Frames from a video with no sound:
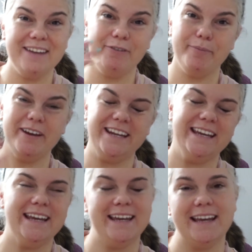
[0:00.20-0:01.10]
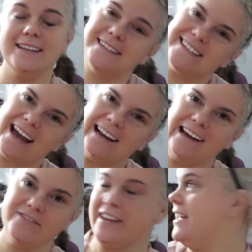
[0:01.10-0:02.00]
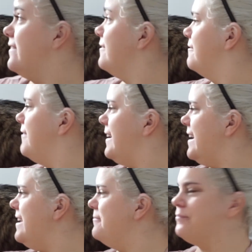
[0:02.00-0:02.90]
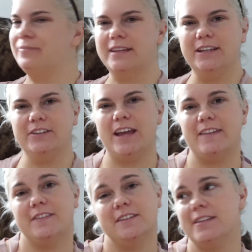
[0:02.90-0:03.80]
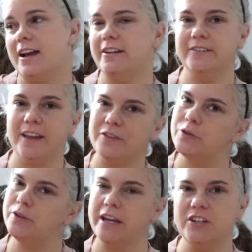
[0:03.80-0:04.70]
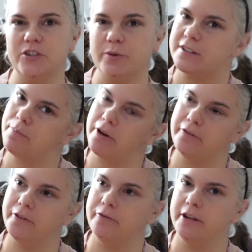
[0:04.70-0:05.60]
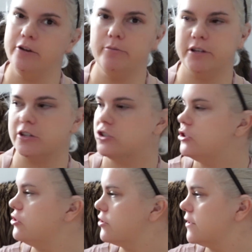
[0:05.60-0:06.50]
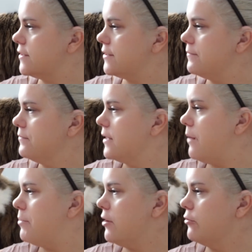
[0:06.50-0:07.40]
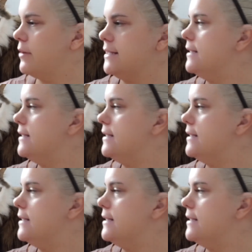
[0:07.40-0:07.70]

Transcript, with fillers: everybody, it's Jagana and Vani that decided that today she was part of the video because she just appeared on my